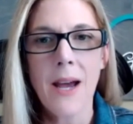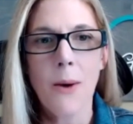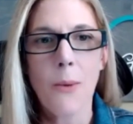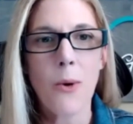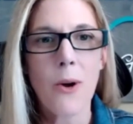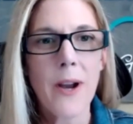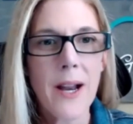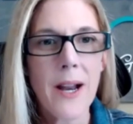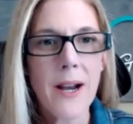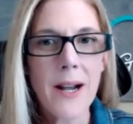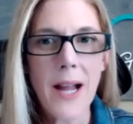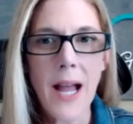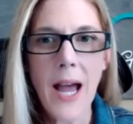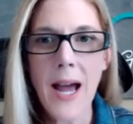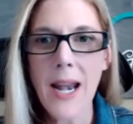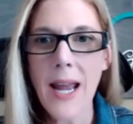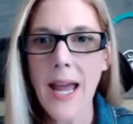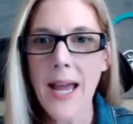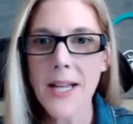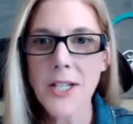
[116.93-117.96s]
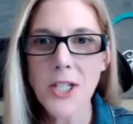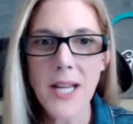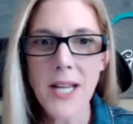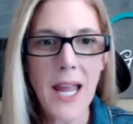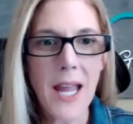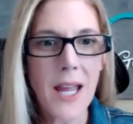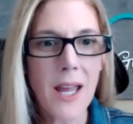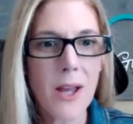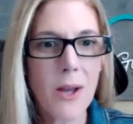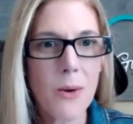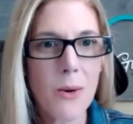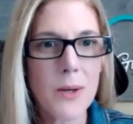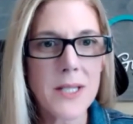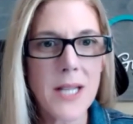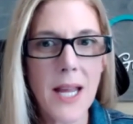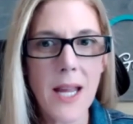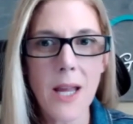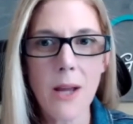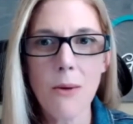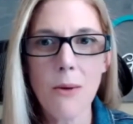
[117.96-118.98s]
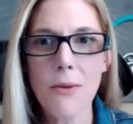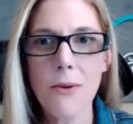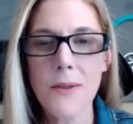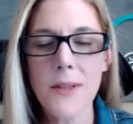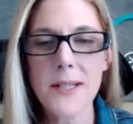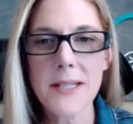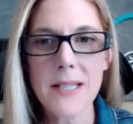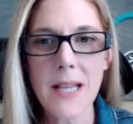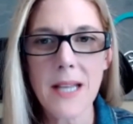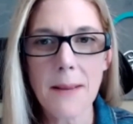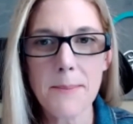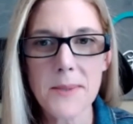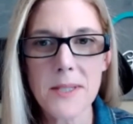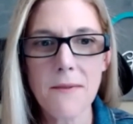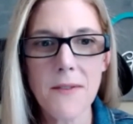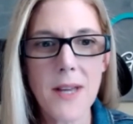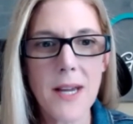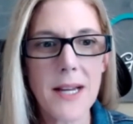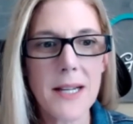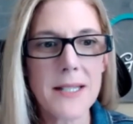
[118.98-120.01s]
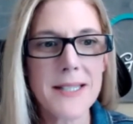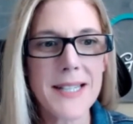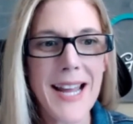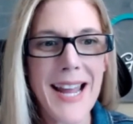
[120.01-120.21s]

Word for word: We're here to kind of educate you and take you through the steps of this.